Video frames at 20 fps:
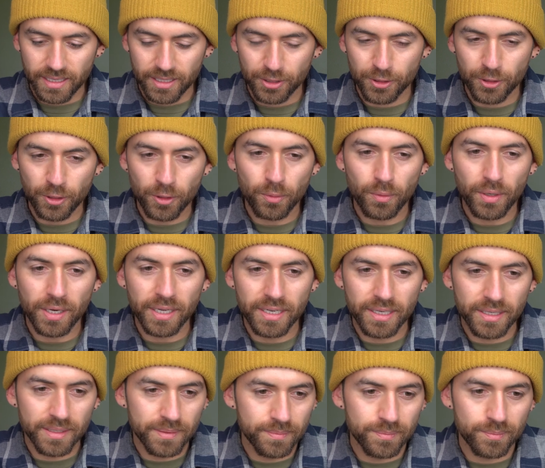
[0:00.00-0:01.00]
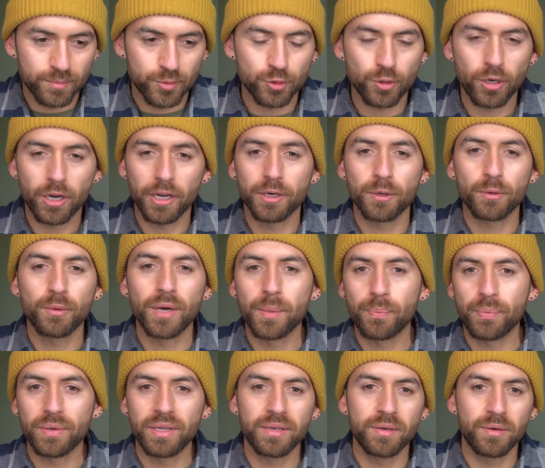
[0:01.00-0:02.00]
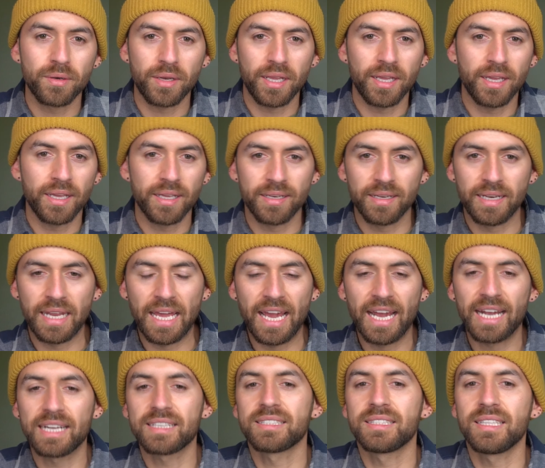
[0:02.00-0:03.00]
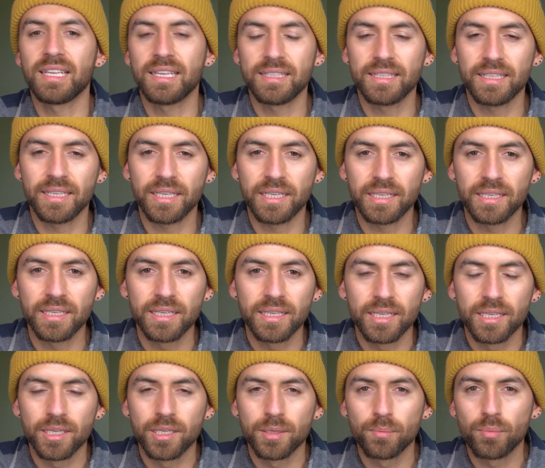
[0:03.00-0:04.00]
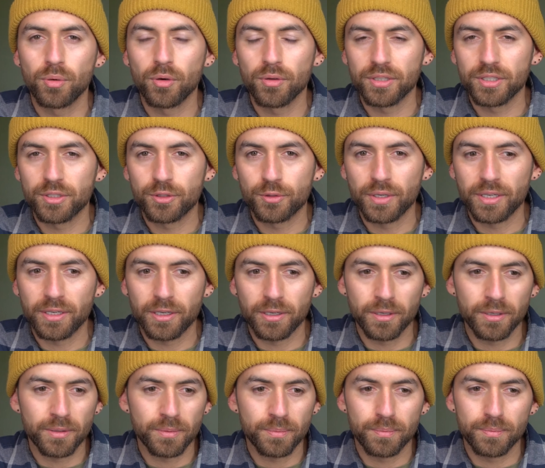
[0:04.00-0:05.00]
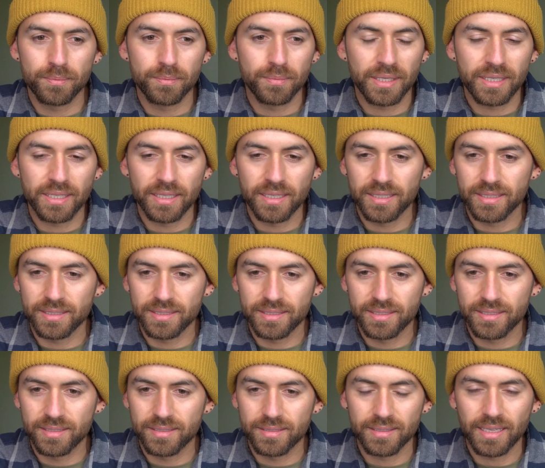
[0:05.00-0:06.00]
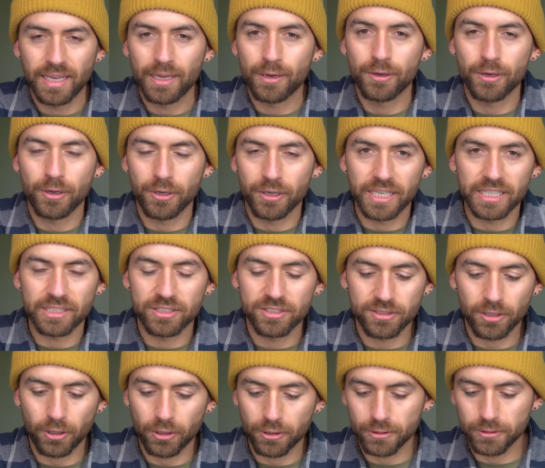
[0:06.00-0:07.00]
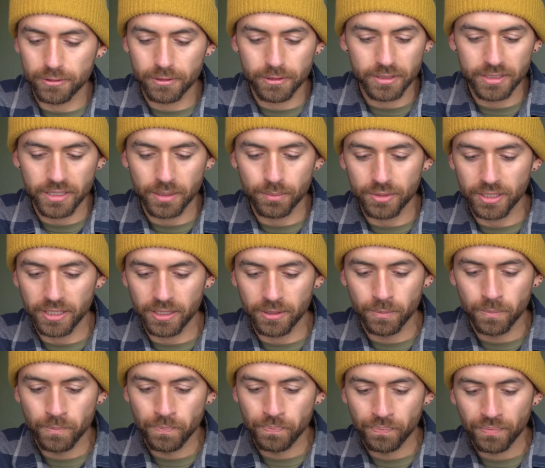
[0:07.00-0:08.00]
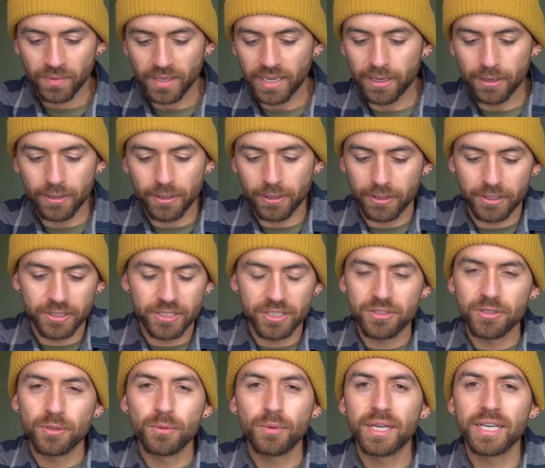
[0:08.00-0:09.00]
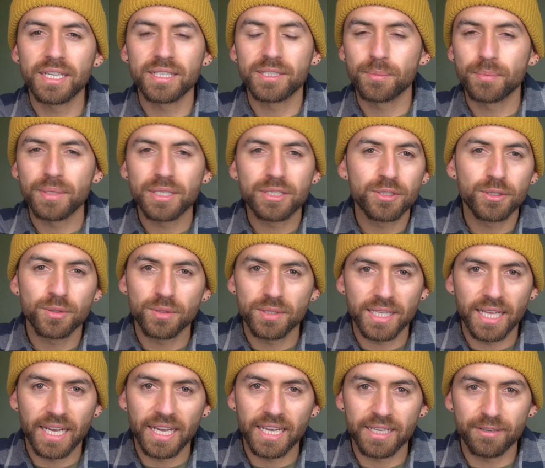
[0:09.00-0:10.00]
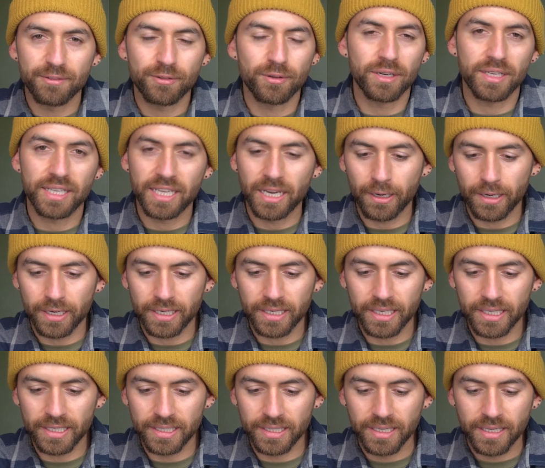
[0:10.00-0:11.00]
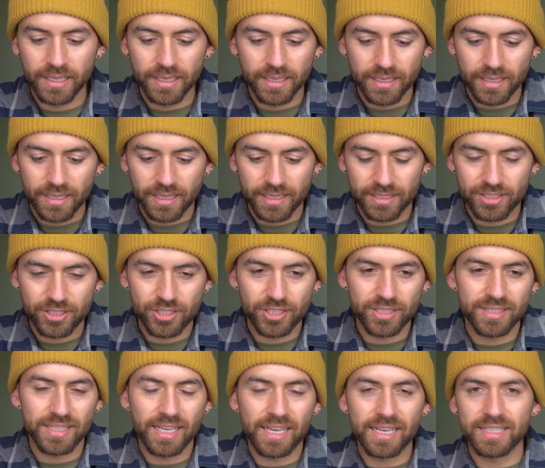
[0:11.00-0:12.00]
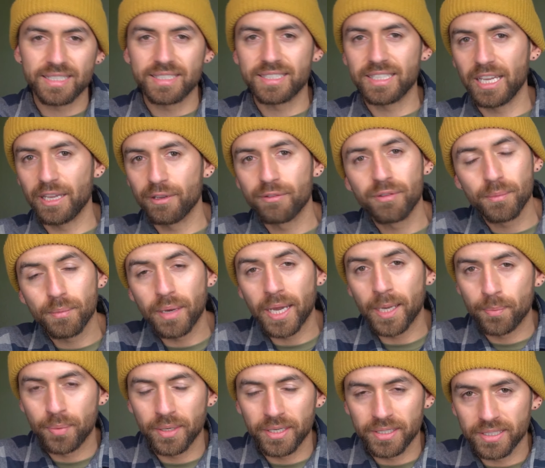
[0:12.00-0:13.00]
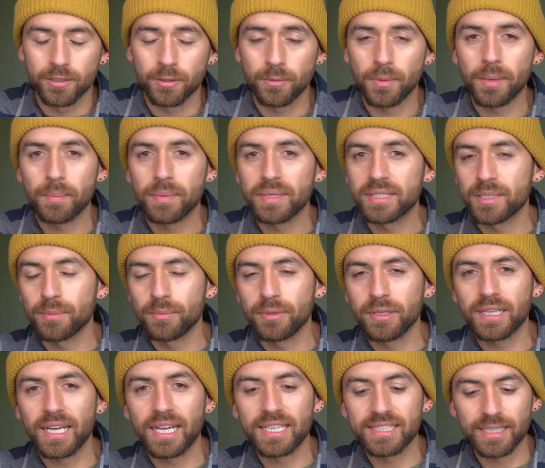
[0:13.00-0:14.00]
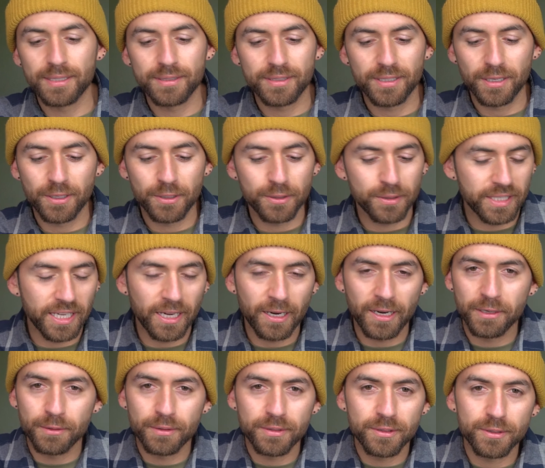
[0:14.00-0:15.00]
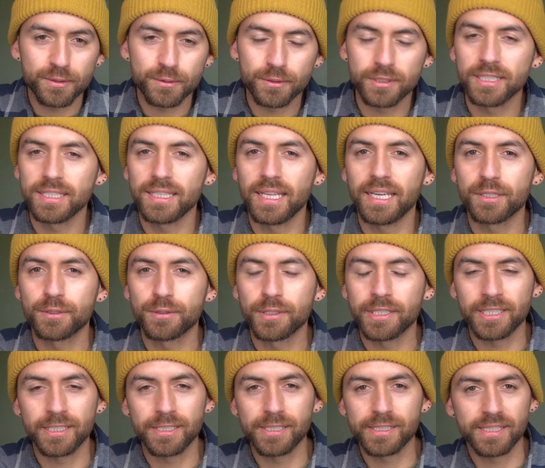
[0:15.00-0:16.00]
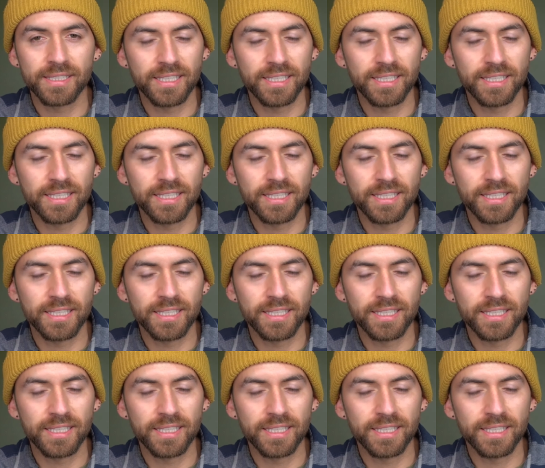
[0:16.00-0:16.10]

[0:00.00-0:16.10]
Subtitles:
you don't want to draw your weapon and accidentally pull the trigger because, I don't know, you get startled or something. I don't know, you just don't want it to be too light for a carry gun. It's just not as safe, in my opinion. There might be some of you guys out there who carry with those really light triggers,